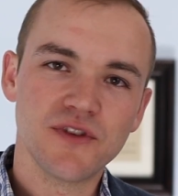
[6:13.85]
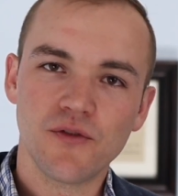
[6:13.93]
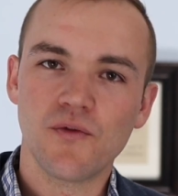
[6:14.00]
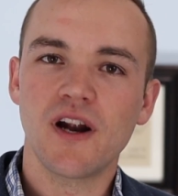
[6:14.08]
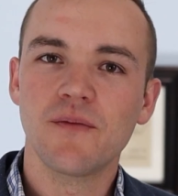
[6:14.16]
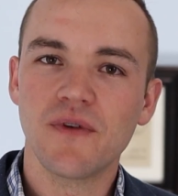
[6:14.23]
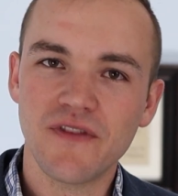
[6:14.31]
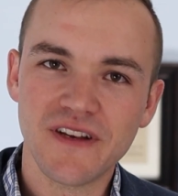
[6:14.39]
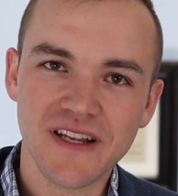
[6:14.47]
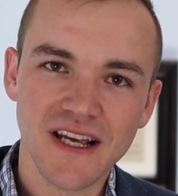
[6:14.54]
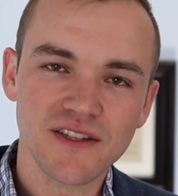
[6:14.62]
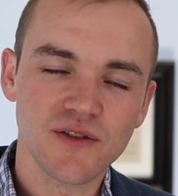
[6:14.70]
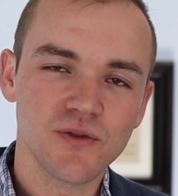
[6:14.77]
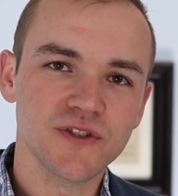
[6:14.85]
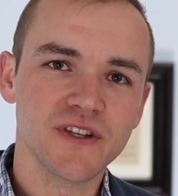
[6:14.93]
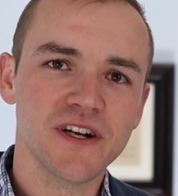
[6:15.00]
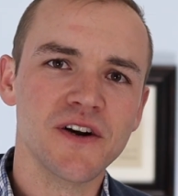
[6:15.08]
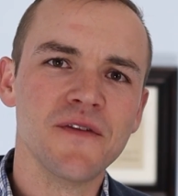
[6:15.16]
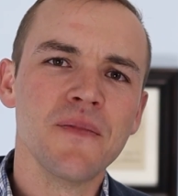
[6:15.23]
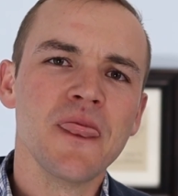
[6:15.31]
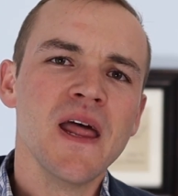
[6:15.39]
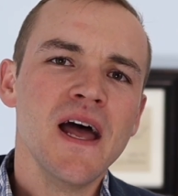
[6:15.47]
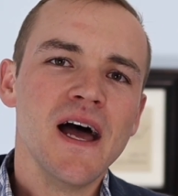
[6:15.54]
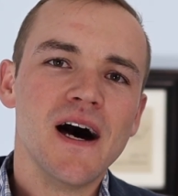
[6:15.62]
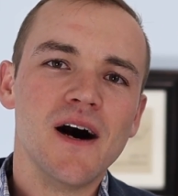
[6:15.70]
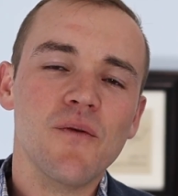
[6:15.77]
They're right above the testicles there.
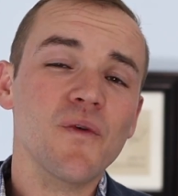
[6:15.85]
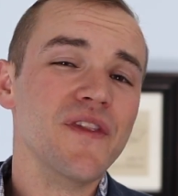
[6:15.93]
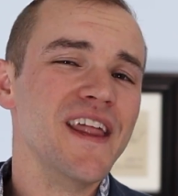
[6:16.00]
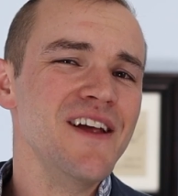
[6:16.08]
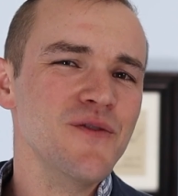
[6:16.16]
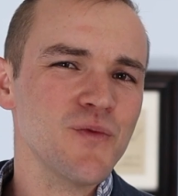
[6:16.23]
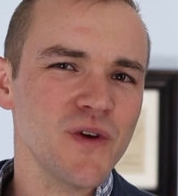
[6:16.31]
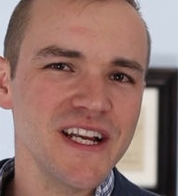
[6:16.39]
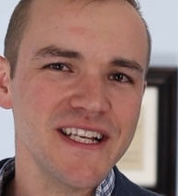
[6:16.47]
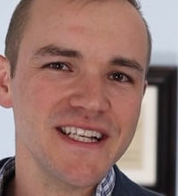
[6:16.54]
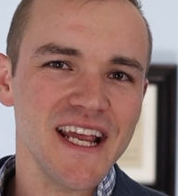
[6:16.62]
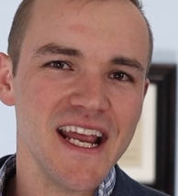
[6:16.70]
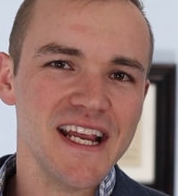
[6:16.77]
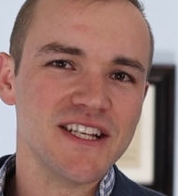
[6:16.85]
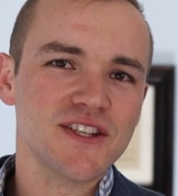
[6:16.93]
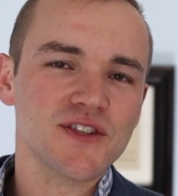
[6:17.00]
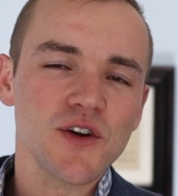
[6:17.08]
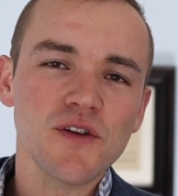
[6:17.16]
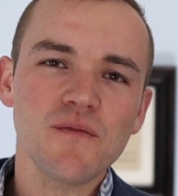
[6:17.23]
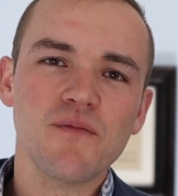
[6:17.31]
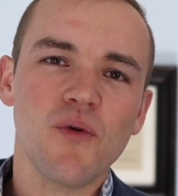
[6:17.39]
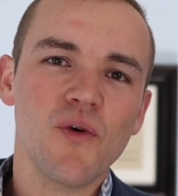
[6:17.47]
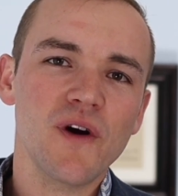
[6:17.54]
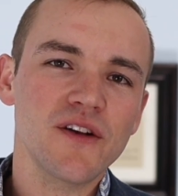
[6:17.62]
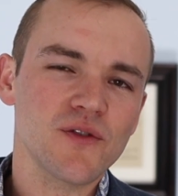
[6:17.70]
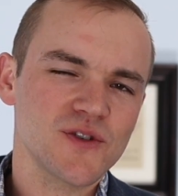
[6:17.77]
When they reach a certain
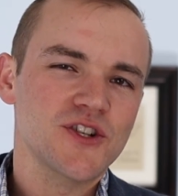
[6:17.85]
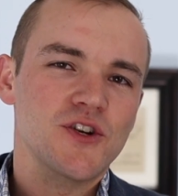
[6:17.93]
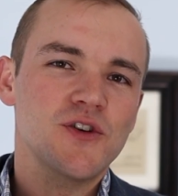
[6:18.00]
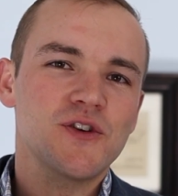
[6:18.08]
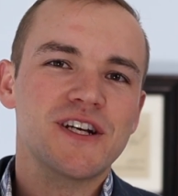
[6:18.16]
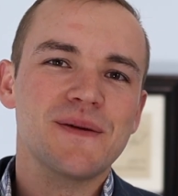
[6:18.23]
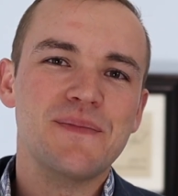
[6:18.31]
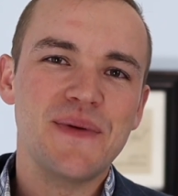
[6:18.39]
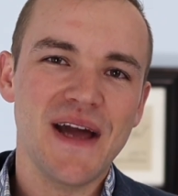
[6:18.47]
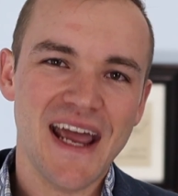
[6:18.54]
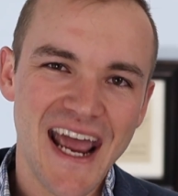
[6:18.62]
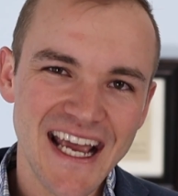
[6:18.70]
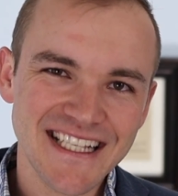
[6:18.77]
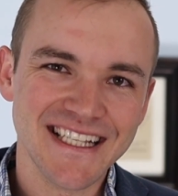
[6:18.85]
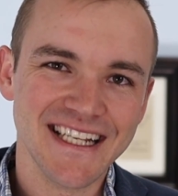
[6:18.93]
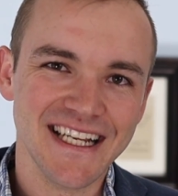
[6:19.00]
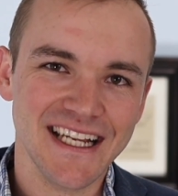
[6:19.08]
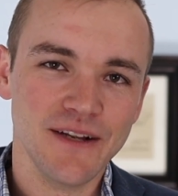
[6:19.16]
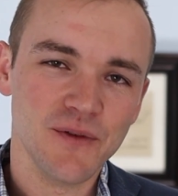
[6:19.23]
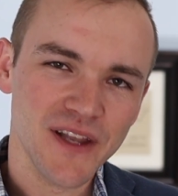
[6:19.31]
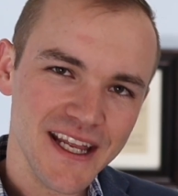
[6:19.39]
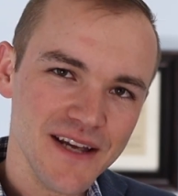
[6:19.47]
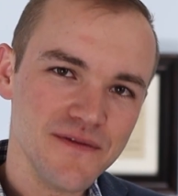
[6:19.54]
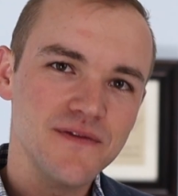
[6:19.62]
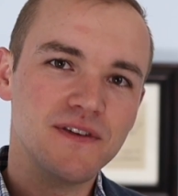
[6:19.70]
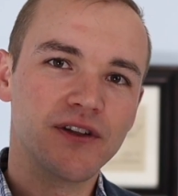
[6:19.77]
point or certain capacity, when they
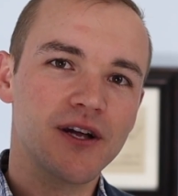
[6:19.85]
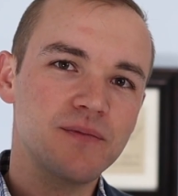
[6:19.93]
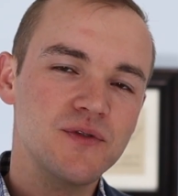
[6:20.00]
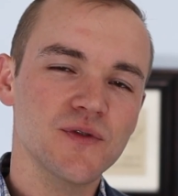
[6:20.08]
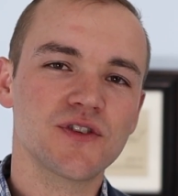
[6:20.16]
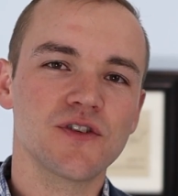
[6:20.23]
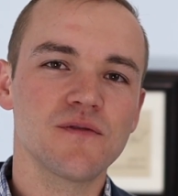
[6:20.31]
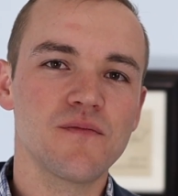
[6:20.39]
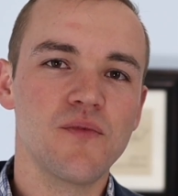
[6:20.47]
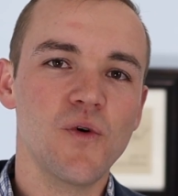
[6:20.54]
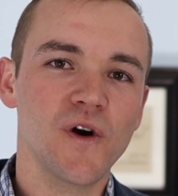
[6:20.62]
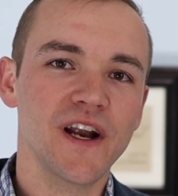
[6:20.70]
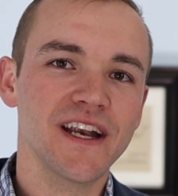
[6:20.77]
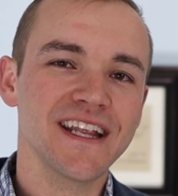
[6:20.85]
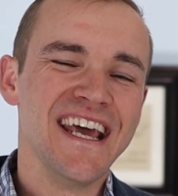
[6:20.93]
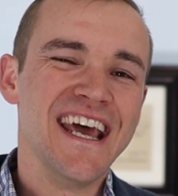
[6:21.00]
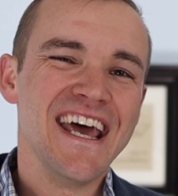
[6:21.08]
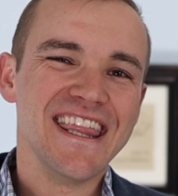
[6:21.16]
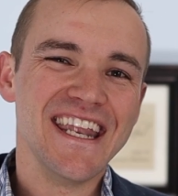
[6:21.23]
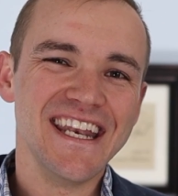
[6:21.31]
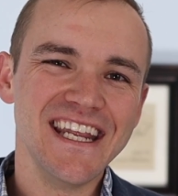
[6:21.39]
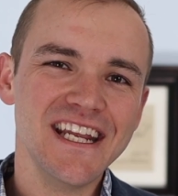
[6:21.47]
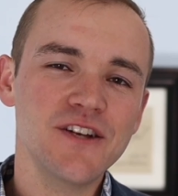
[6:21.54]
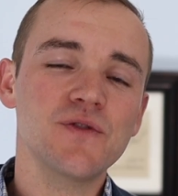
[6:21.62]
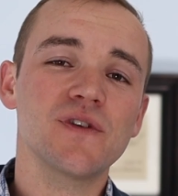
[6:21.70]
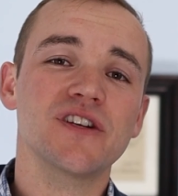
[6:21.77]
get filled up to a certain point, the
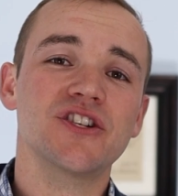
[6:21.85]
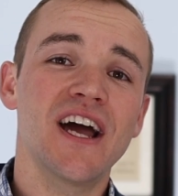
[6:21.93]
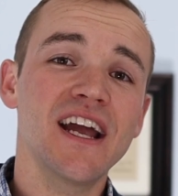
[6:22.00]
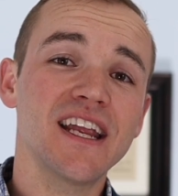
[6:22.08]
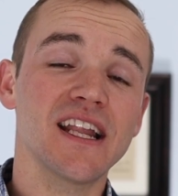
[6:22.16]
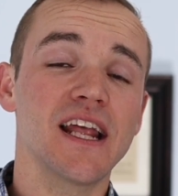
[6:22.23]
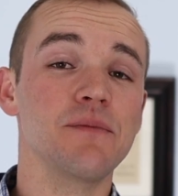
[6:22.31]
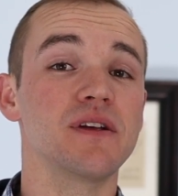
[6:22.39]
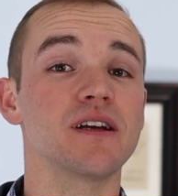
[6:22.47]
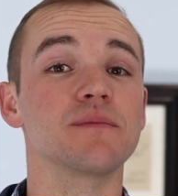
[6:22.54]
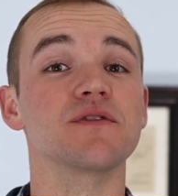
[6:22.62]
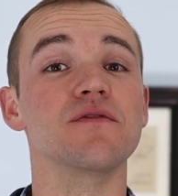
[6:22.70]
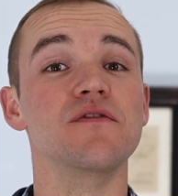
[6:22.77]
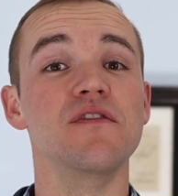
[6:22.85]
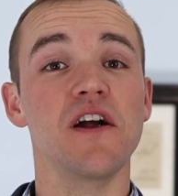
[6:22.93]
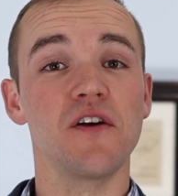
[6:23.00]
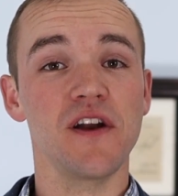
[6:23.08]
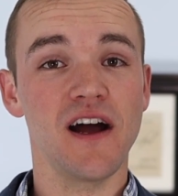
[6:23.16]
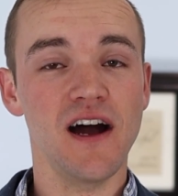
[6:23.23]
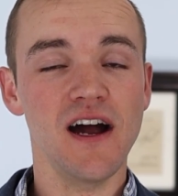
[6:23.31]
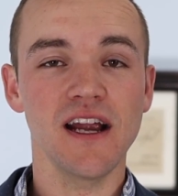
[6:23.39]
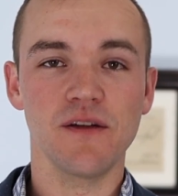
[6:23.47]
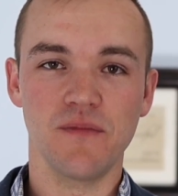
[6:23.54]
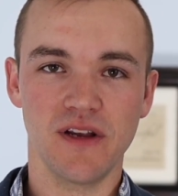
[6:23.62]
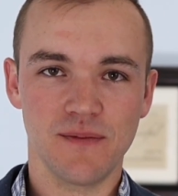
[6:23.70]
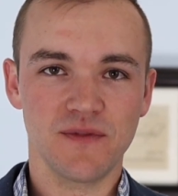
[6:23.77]
need to ejaculate becomes very high.
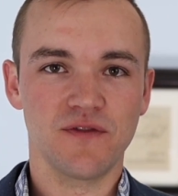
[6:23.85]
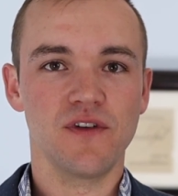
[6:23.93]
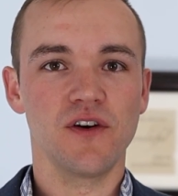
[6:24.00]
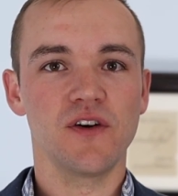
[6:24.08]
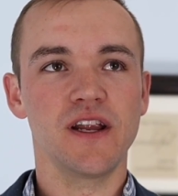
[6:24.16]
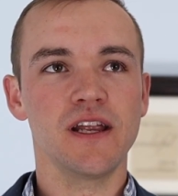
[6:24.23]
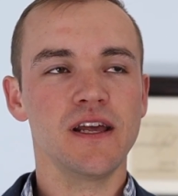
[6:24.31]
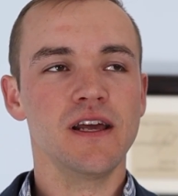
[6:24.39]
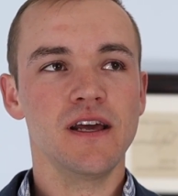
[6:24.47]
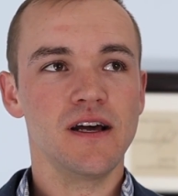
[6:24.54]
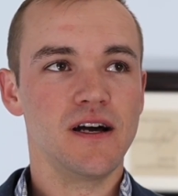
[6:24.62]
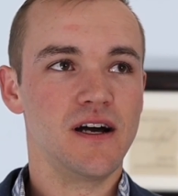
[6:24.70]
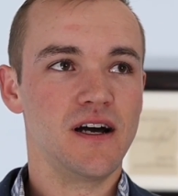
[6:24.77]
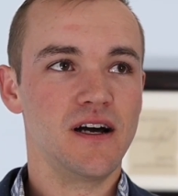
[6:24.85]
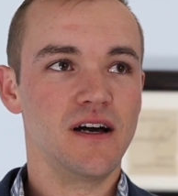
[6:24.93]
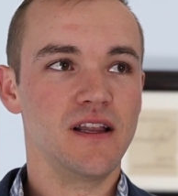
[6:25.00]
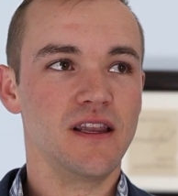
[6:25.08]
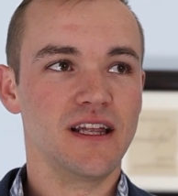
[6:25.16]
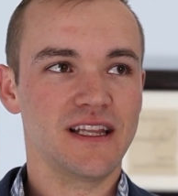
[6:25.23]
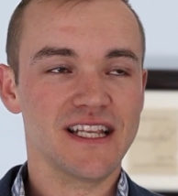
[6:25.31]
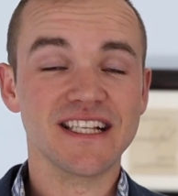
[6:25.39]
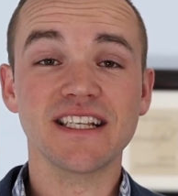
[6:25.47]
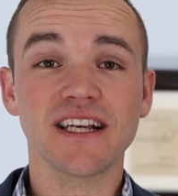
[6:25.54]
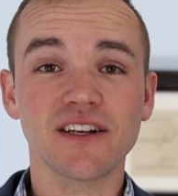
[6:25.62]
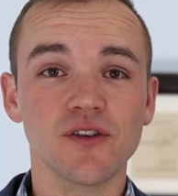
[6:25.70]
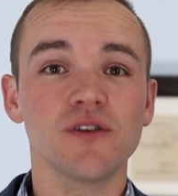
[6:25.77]
It becomes very, like the
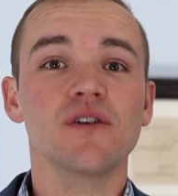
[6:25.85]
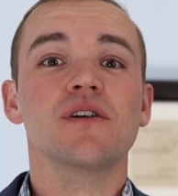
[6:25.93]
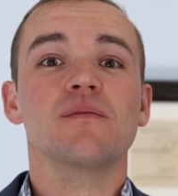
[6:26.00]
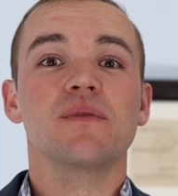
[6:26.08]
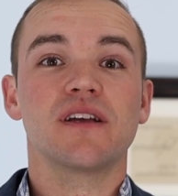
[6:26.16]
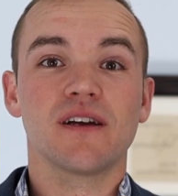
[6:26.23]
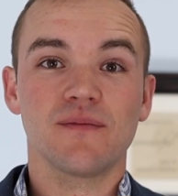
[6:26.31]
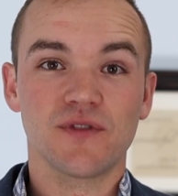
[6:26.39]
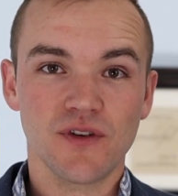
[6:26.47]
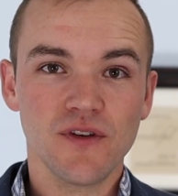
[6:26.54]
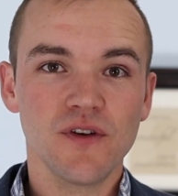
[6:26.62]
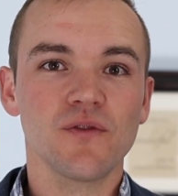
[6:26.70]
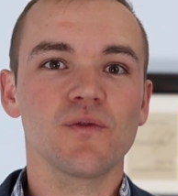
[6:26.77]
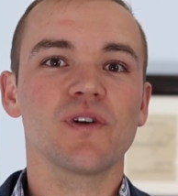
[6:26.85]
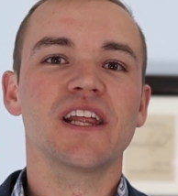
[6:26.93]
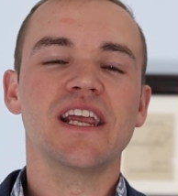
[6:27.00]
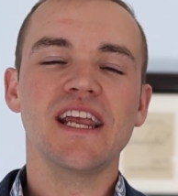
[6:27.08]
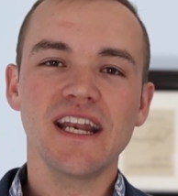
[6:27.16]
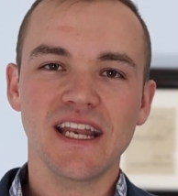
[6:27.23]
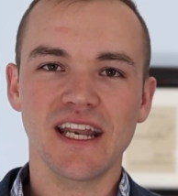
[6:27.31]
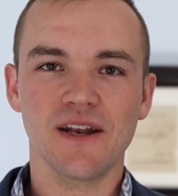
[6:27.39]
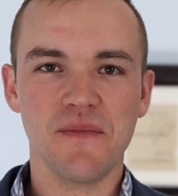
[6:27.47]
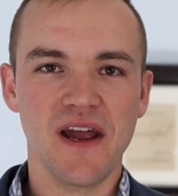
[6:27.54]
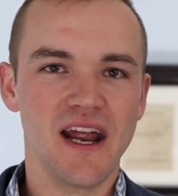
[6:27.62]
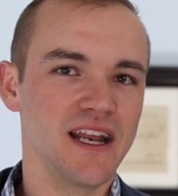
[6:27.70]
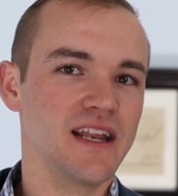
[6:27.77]
signal becomes really heated in a
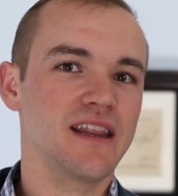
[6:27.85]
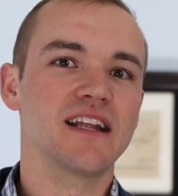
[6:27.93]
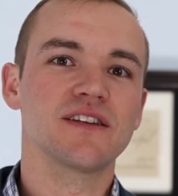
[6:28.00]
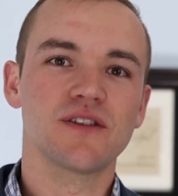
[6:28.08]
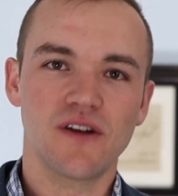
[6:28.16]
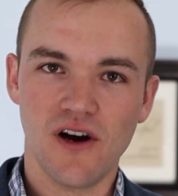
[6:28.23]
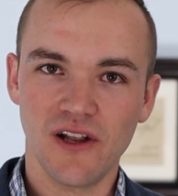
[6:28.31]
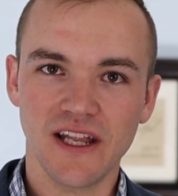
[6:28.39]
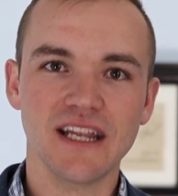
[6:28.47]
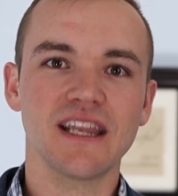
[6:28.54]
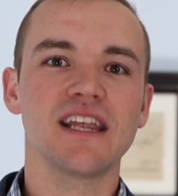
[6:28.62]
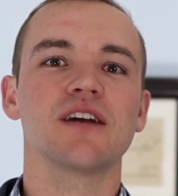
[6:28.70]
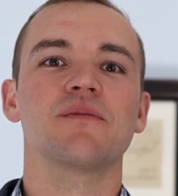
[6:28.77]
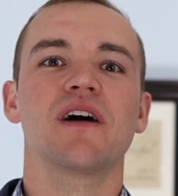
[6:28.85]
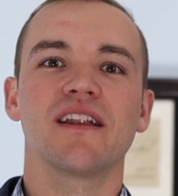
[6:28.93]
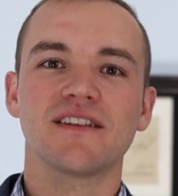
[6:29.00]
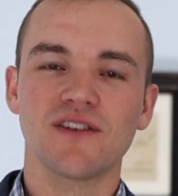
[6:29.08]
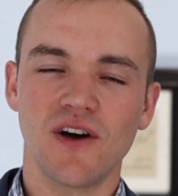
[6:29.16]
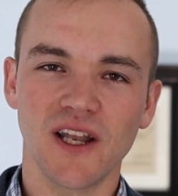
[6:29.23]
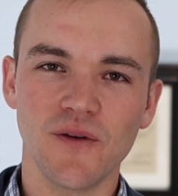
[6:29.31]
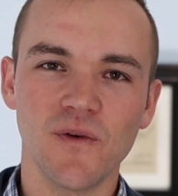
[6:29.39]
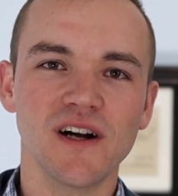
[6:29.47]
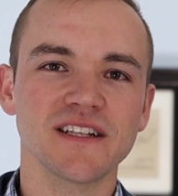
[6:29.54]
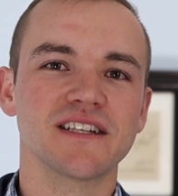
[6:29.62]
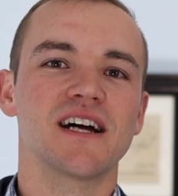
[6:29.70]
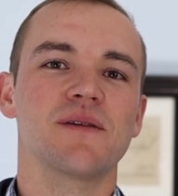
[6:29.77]
man. That's all he can think about. That's all he
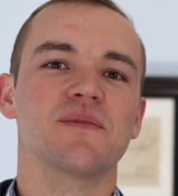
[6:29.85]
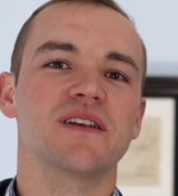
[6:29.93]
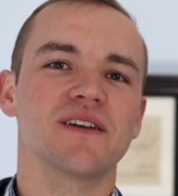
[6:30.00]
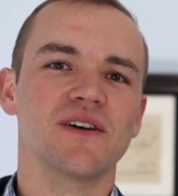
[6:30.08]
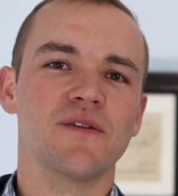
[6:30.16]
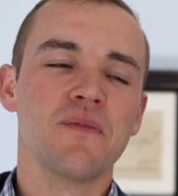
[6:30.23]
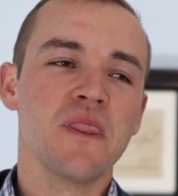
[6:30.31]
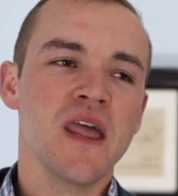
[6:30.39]
wants type of deal.